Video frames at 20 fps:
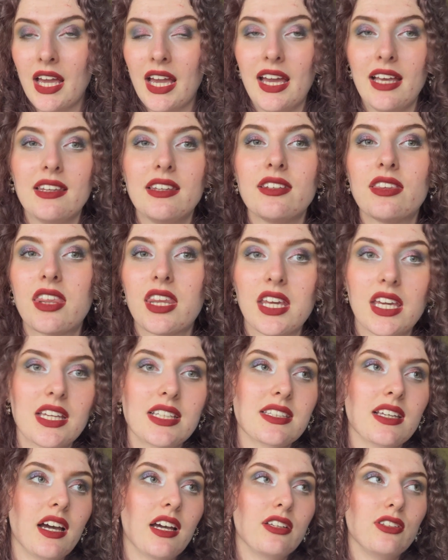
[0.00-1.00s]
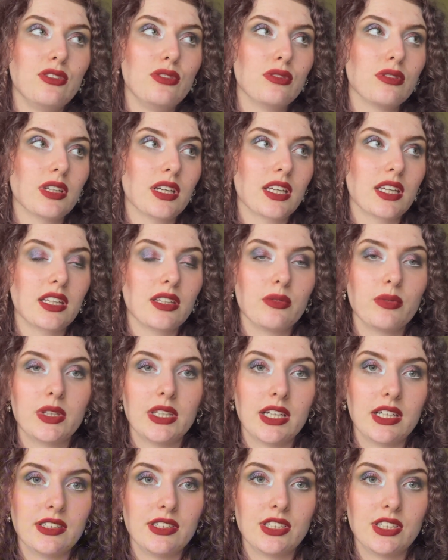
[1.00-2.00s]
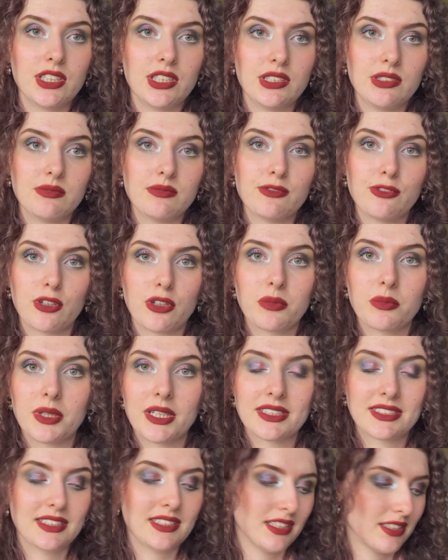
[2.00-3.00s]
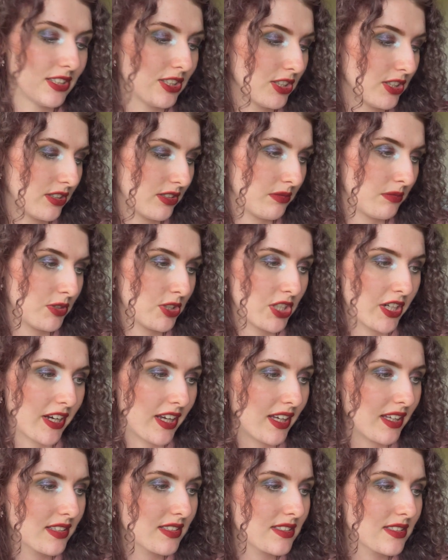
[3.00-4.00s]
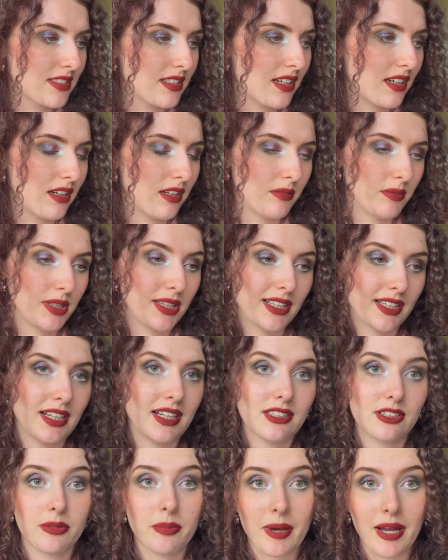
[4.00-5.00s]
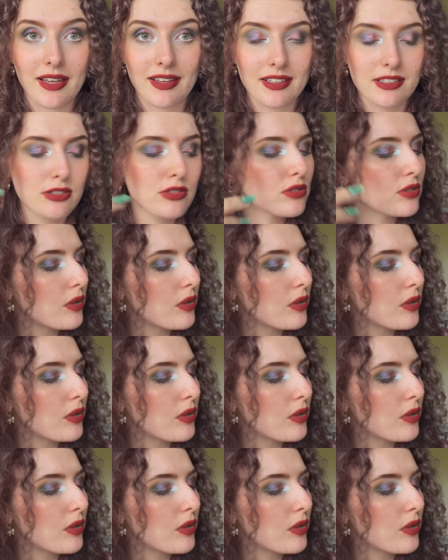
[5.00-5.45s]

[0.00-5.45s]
And the thing is, I do like it with other formulas and other shades in like other palettes.